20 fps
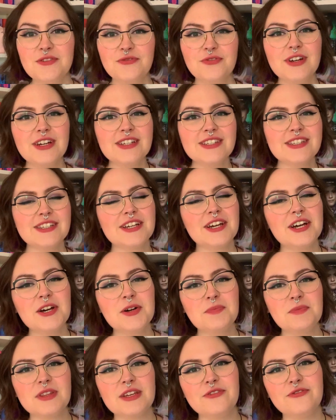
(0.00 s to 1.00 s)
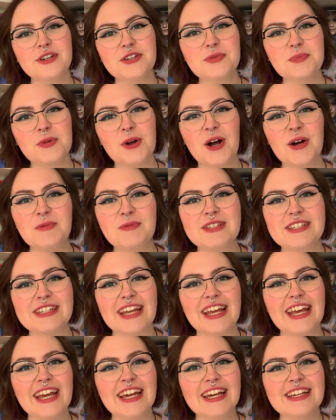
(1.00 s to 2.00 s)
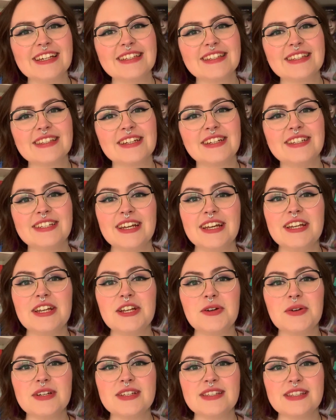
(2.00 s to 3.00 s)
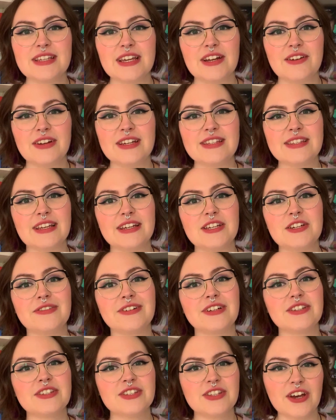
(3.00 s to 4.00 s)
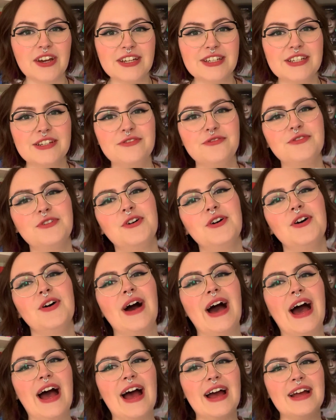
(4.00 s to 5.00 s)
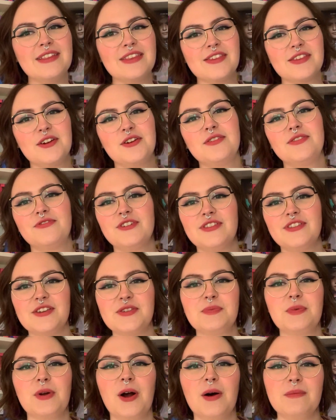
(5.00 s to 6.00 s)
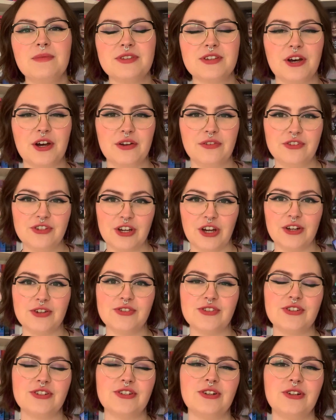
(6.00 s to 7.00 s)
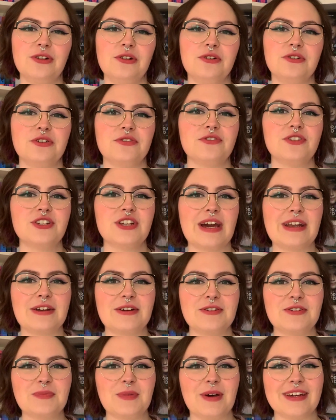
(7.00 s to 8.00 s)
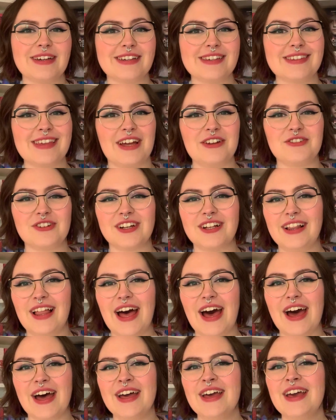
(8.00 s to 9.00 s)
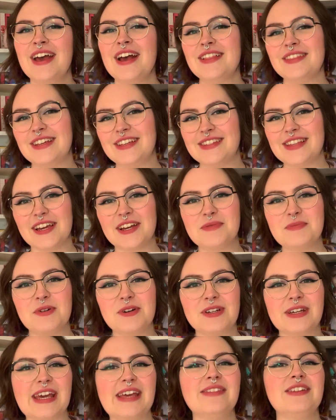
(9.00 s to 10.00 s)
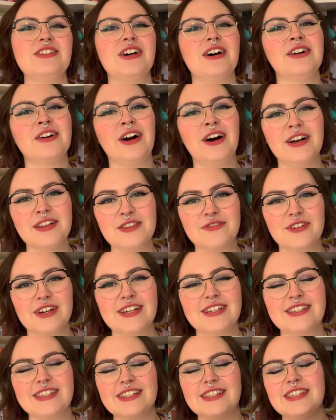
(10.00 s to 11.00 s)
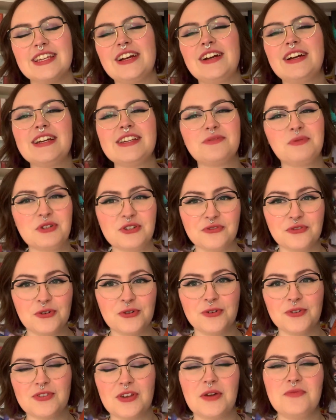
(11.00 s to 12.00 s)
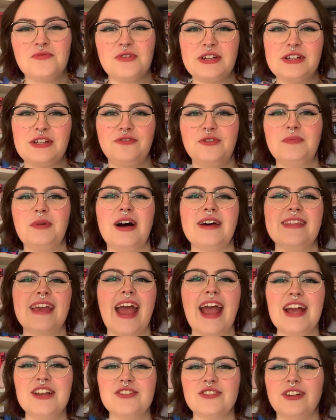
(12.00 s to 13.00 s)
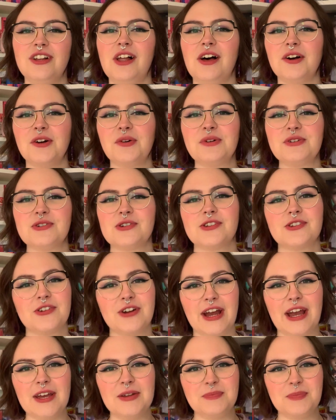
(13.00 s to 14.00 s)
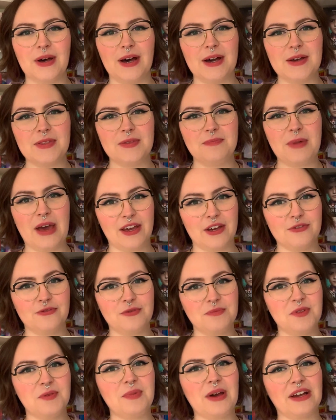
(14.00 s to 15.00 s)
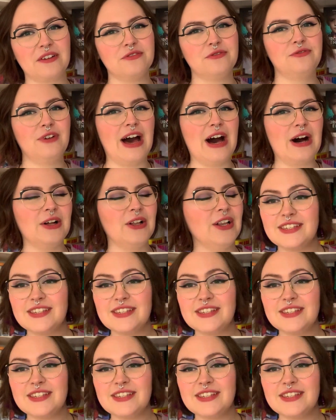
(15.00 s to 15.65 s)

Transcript: first up, the first prompt is continue a series that you're excited for, and so for this prompt I've chosen Lord of Shadows by Cassandra Clare, the second book in the Dark Artifices series, which of course I'm reading for By the Angel Along, which was created by Becca from the Becca Fowl.